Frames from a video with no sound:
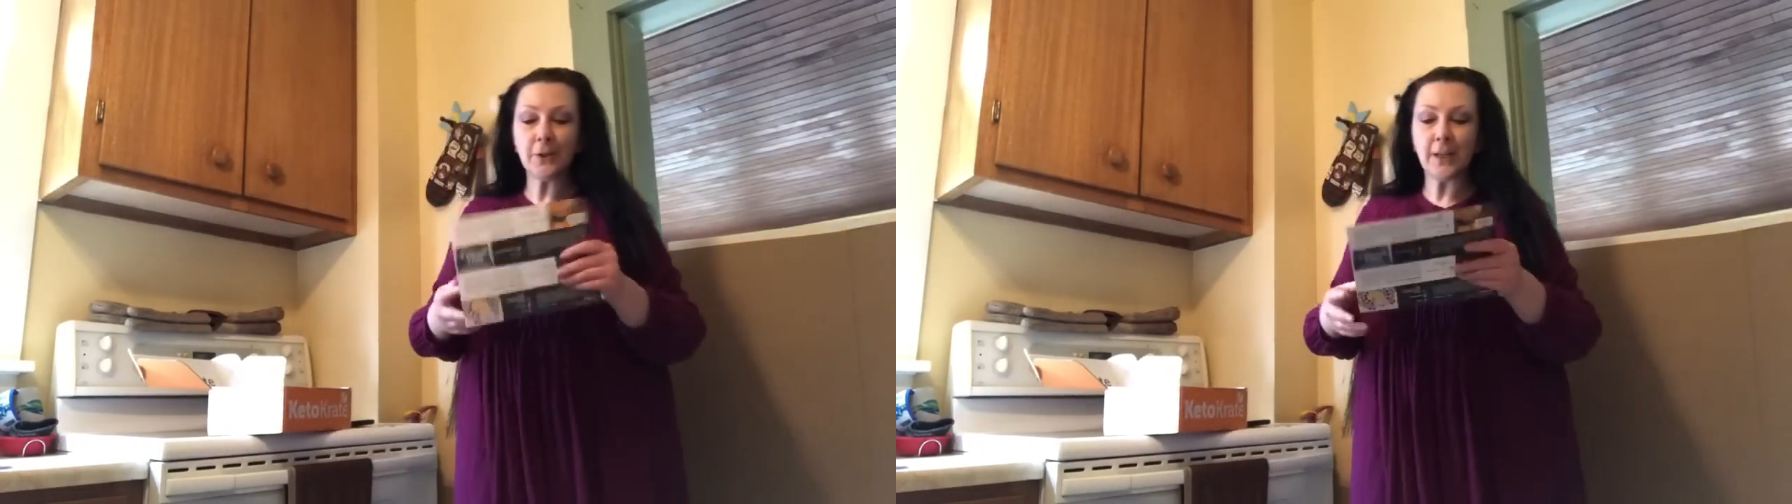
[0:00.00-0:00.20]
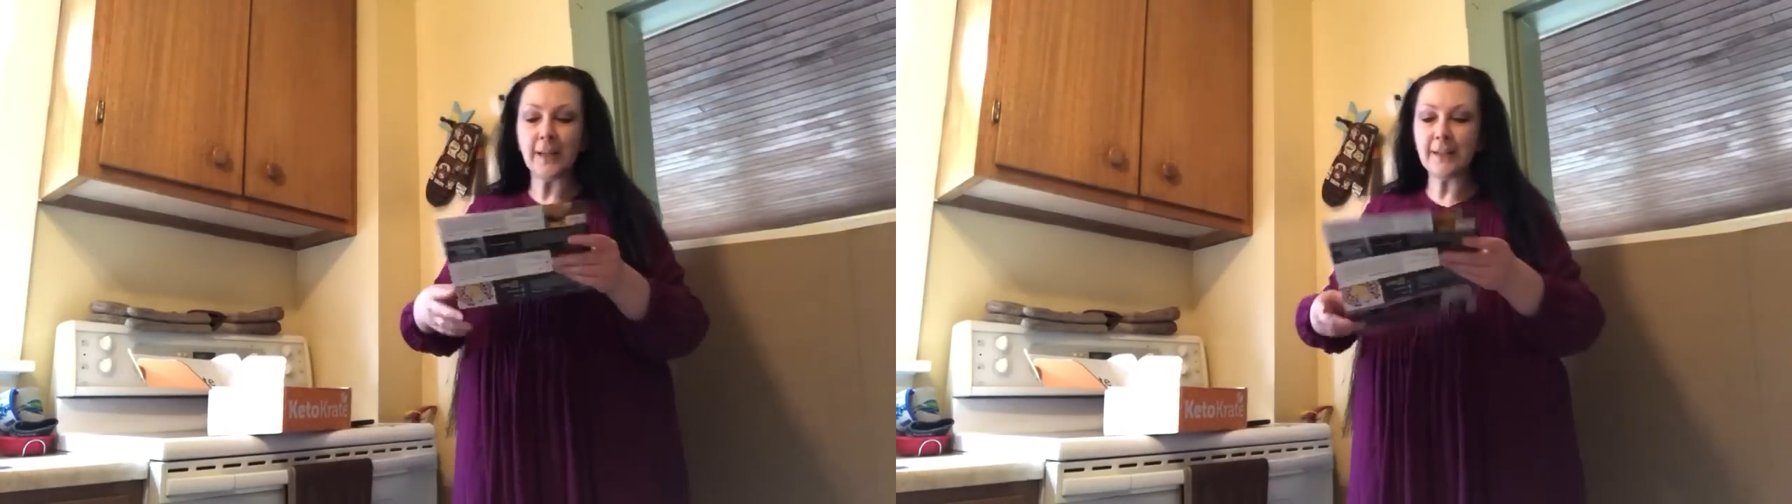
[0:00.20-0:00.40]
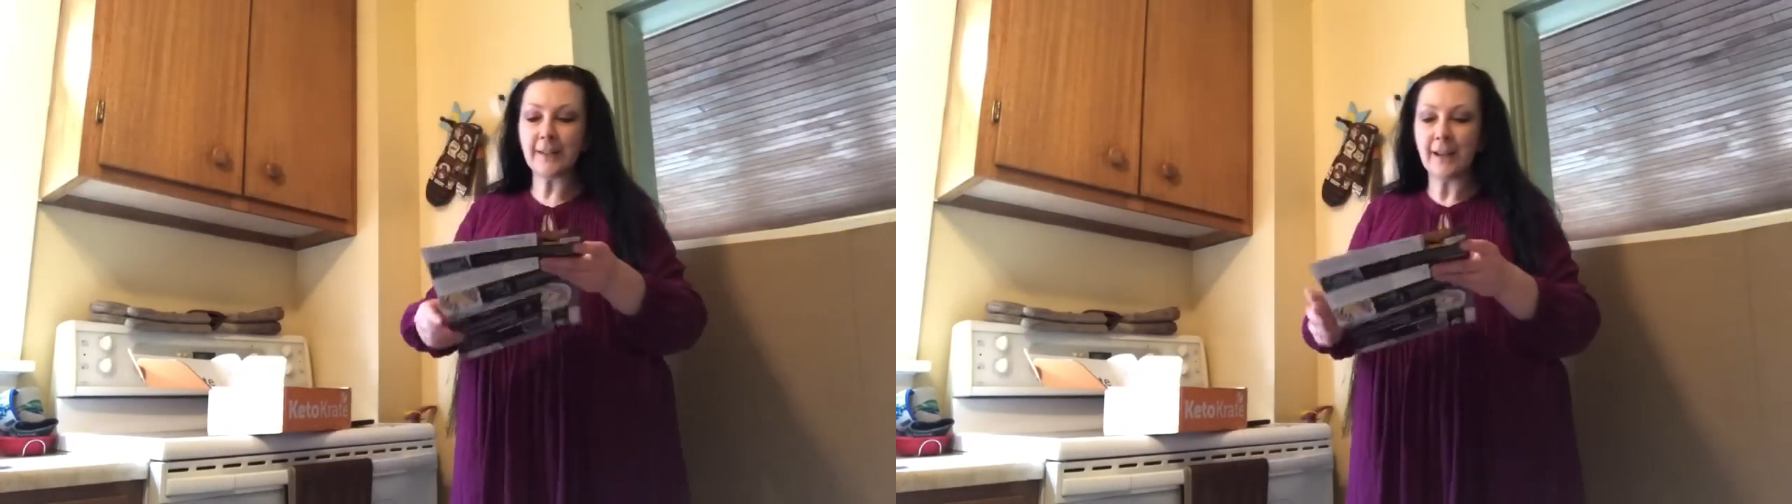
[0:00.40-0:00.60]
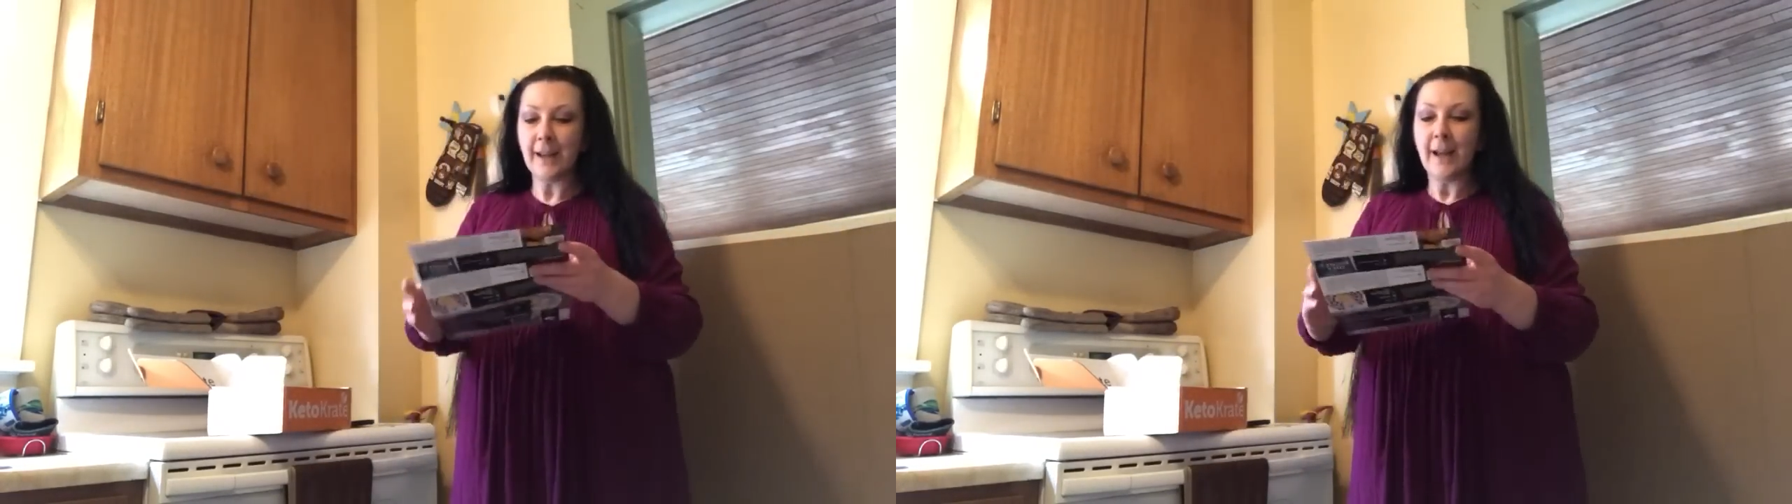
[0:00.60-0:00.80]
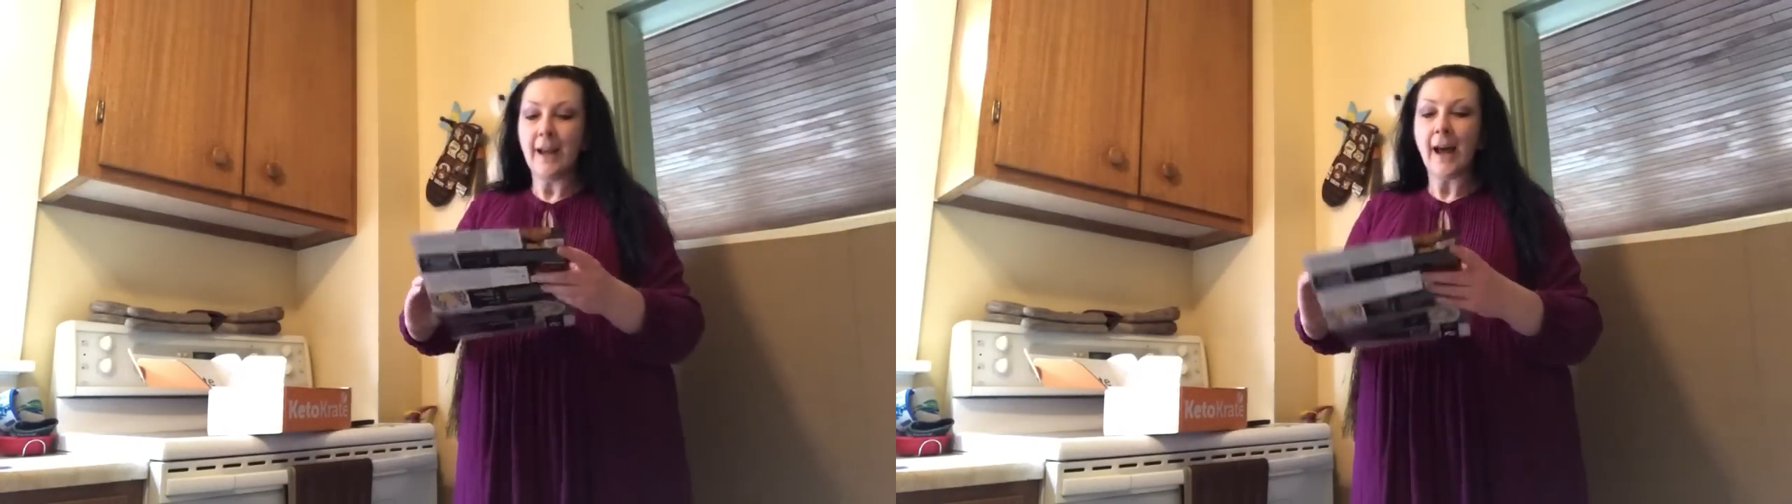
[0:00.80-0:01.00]
sheet.
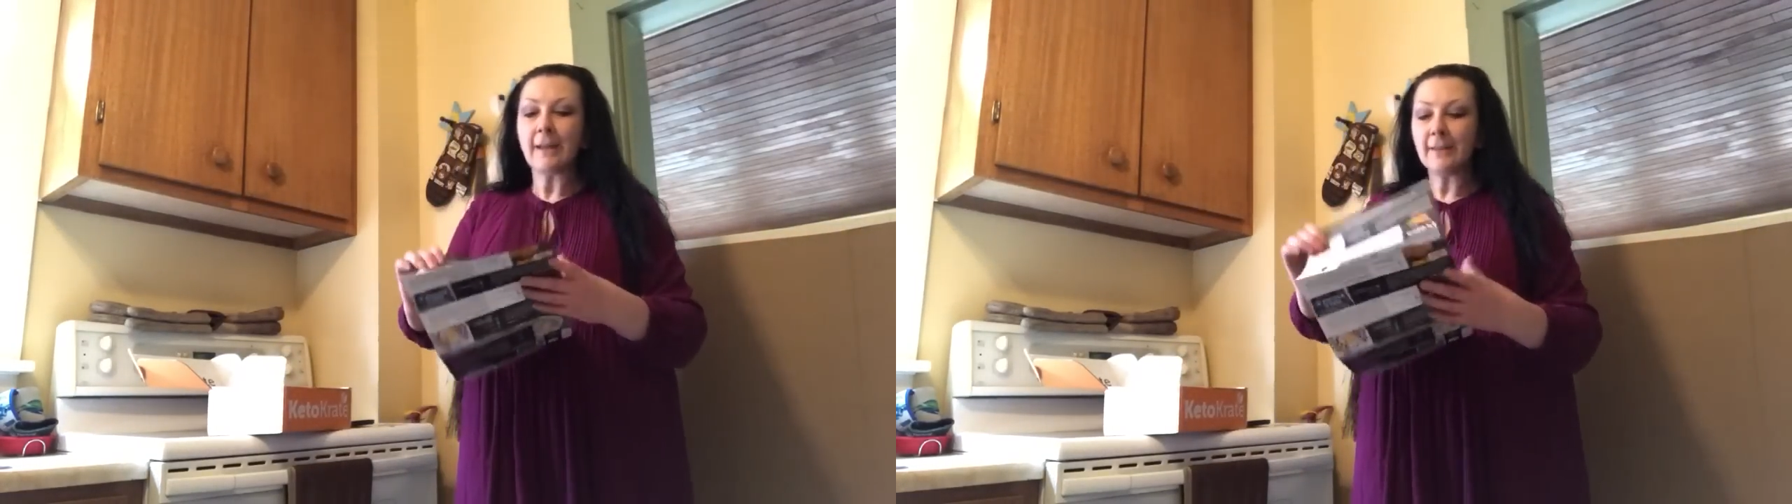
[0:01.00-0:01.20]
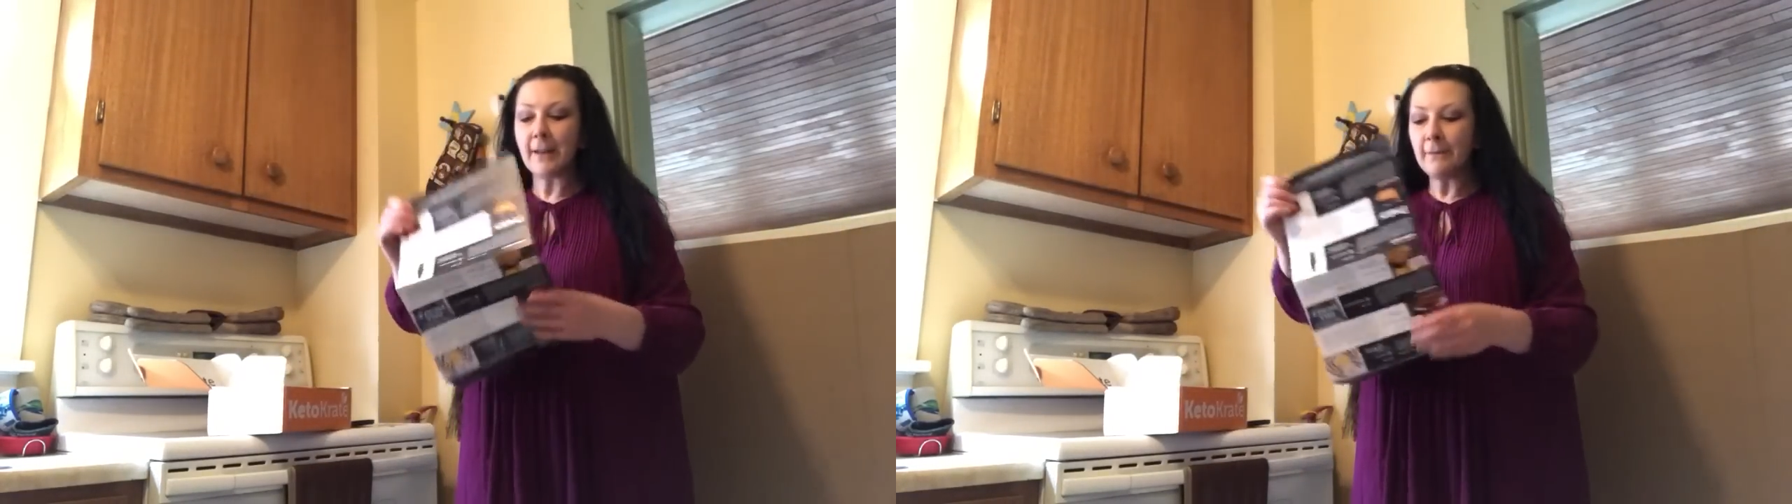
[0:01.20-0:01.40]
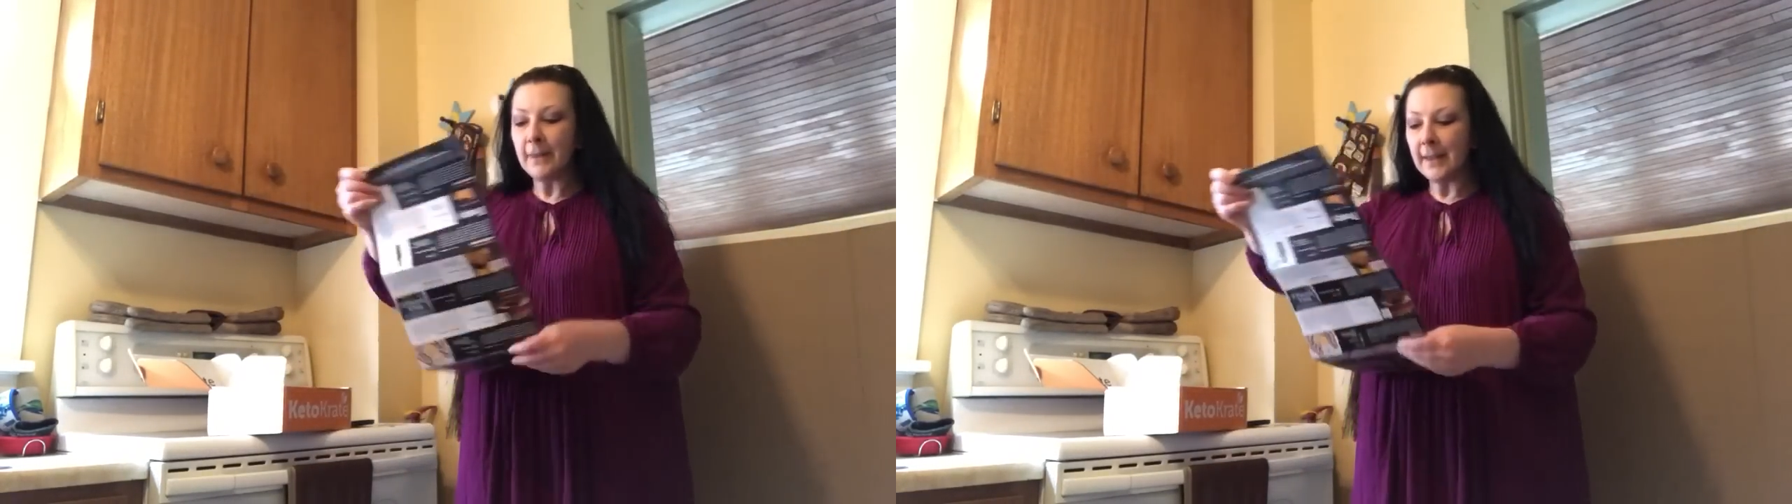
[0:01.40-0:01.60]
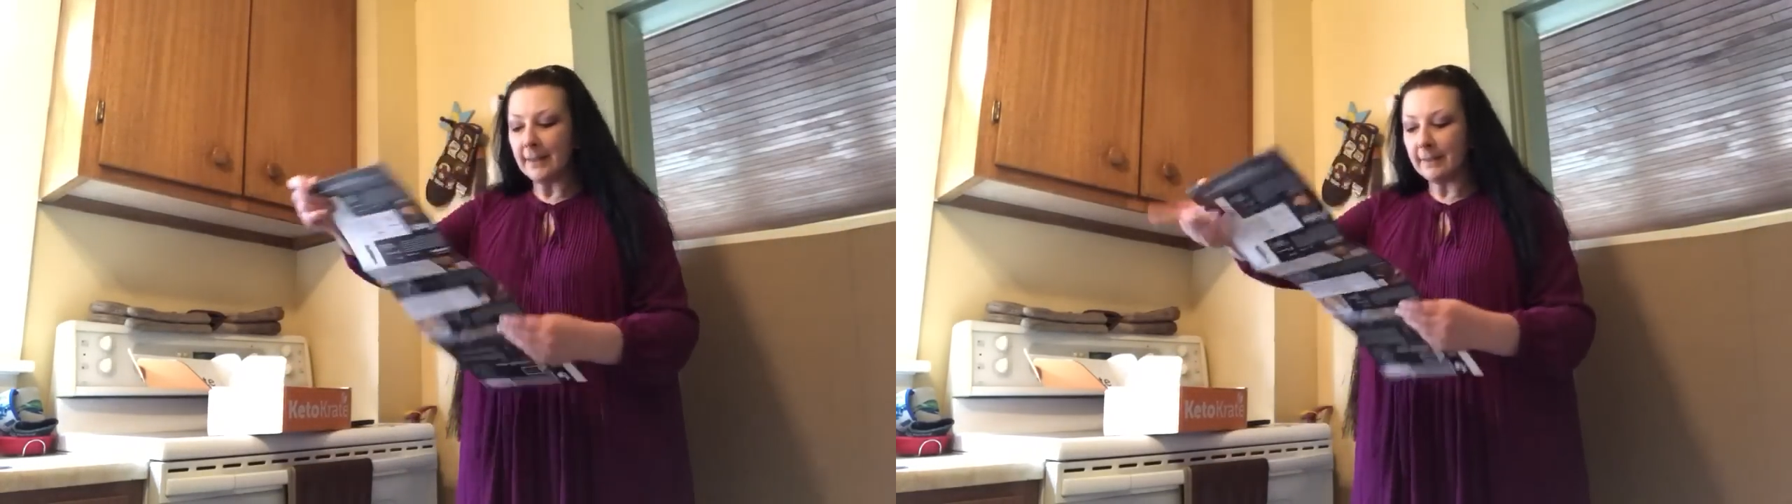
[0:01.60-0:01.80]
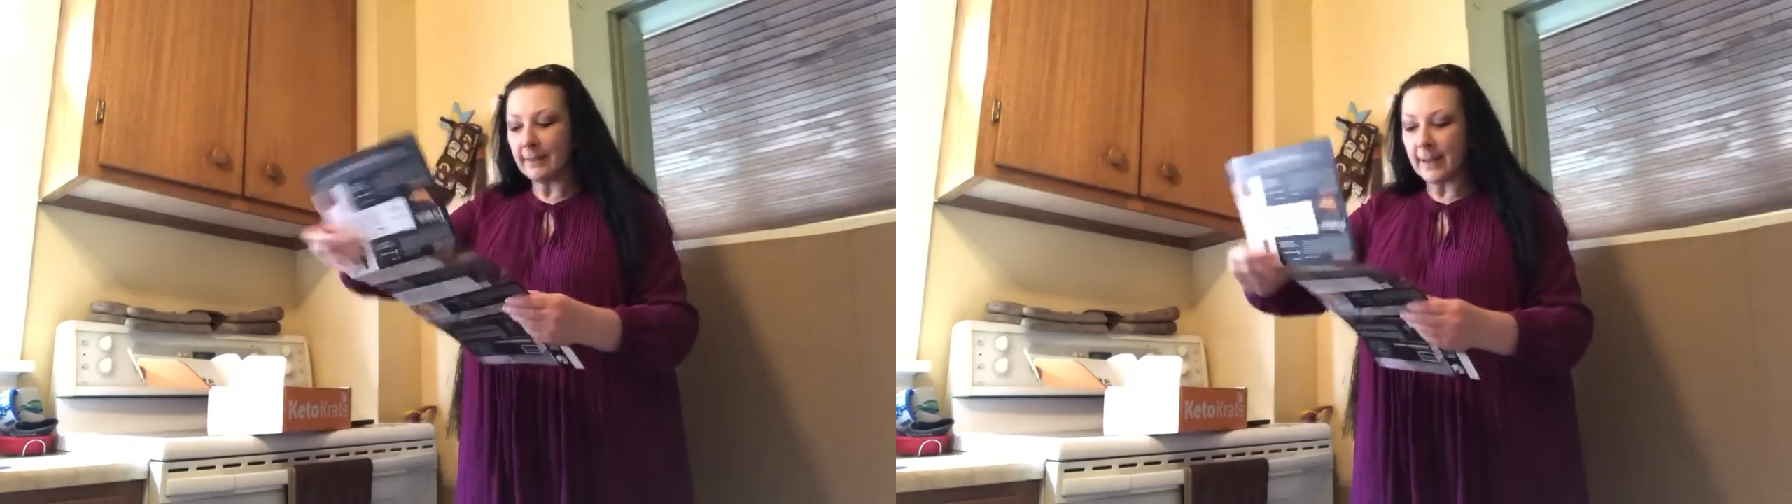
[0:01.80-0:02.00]
I love these.